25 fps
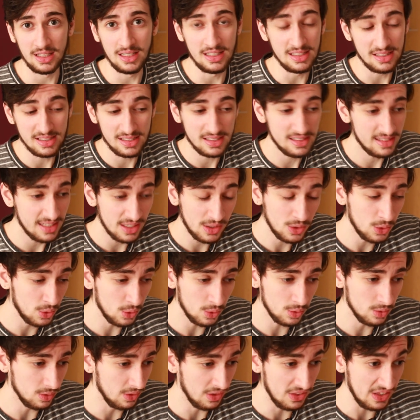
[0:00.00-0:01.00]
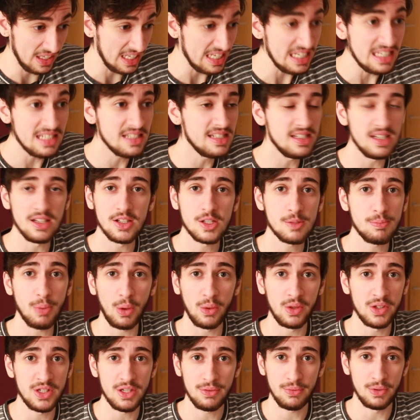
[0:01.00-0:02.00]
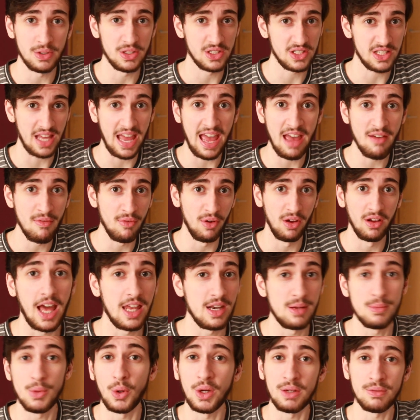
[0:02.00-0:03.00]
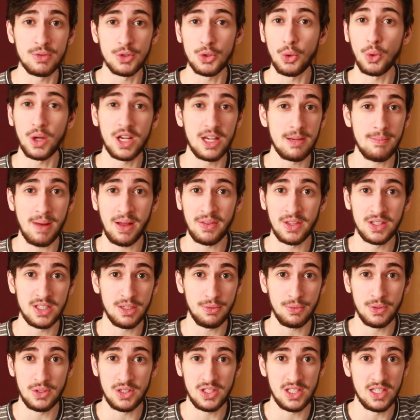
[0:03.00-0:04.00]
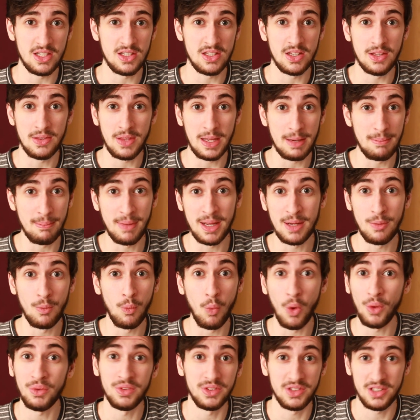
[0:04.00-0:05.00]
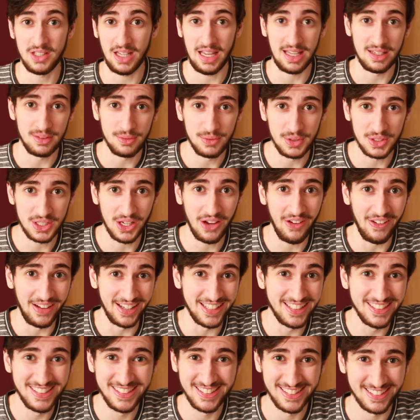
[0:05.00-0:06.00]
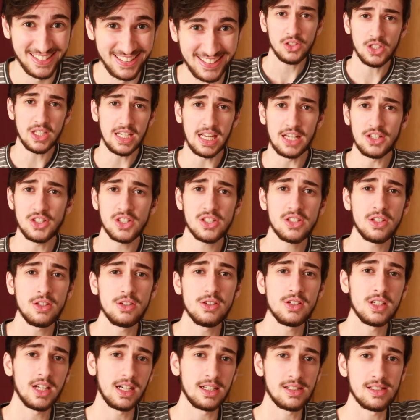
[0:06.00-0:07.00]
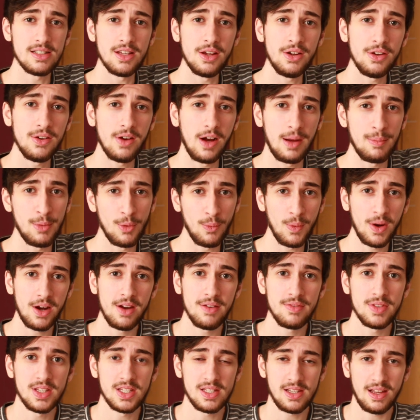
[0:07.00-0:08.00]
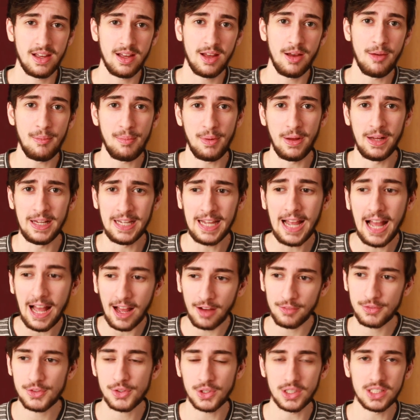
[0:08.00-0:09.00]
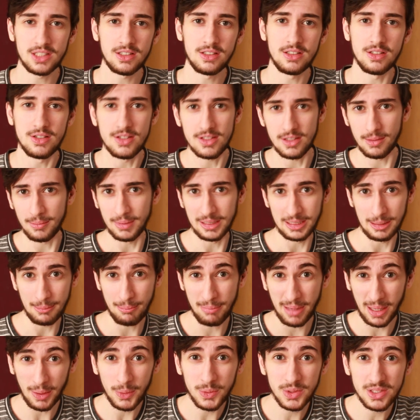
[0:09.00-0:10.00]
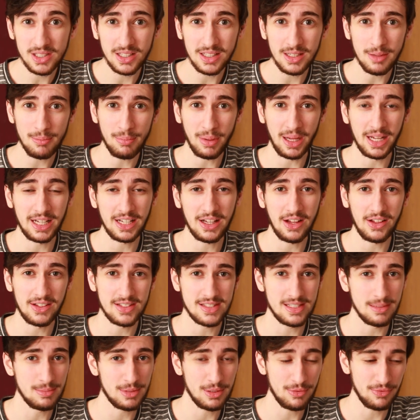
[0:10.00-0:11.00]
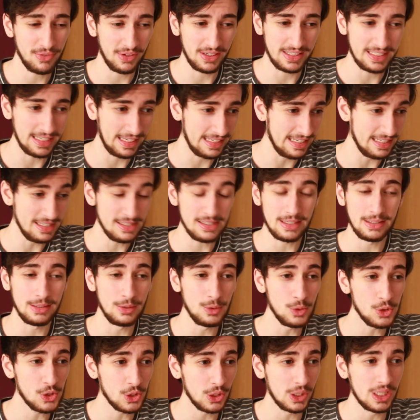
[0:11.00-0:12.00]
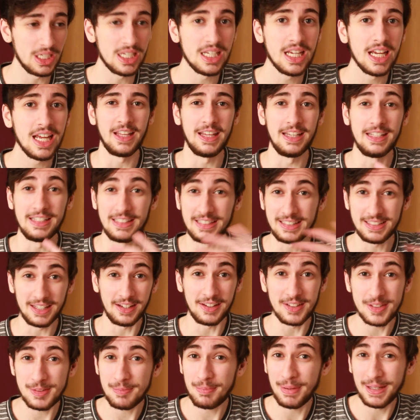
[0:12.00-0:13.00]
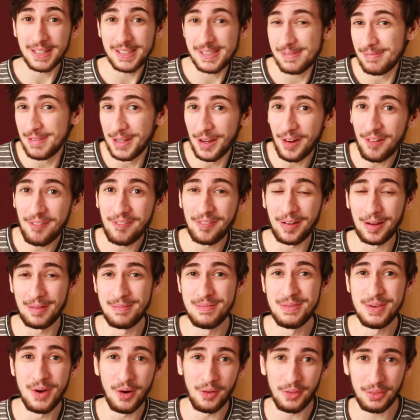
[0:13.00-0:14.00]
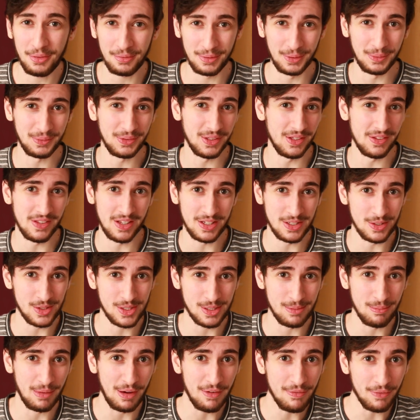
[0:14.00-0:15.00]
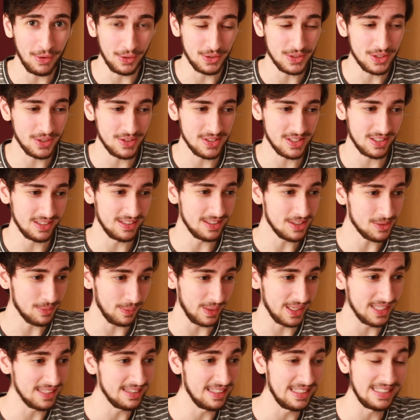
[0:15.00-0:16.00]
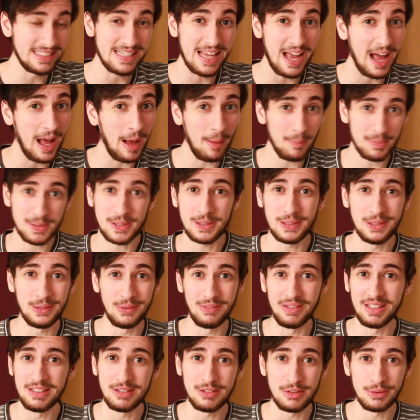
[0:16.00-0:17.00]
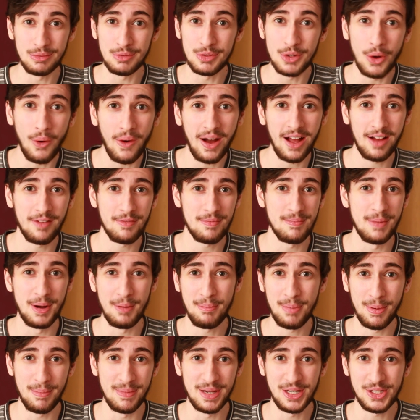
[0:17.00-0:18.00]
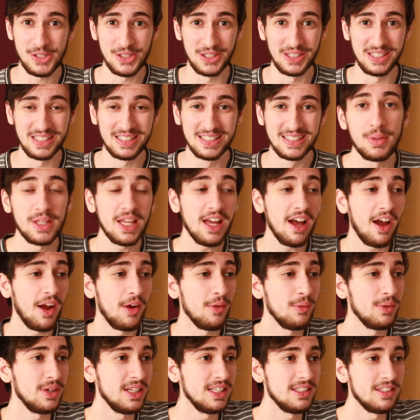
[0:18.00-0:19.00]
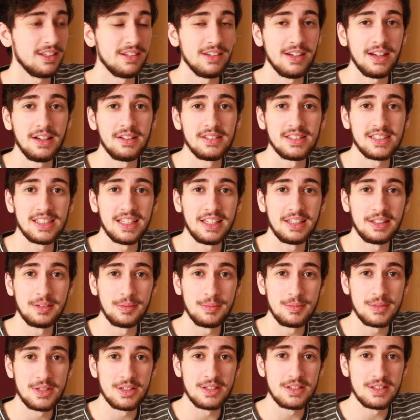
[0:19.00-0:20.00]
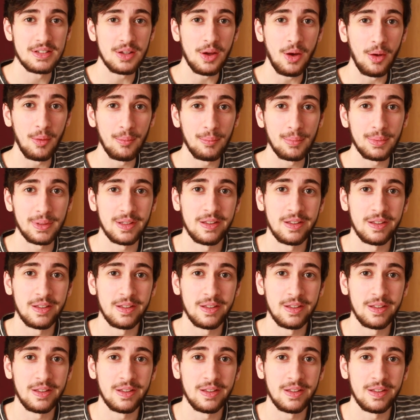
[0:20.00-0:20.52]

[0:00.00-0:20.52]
It's still the easiest spot the difference ever. And I'm not even talking about the differences that they may want to advertise. So yeah, just so you guys know, I'm aware of this app. I have tried to do something about it, but I can't seem to find any solution. It does piss me off. I'm not thrilled that they're using my photos in this way. They absolutely do not have my permission. But yeah, I really don't know how to get them to stop.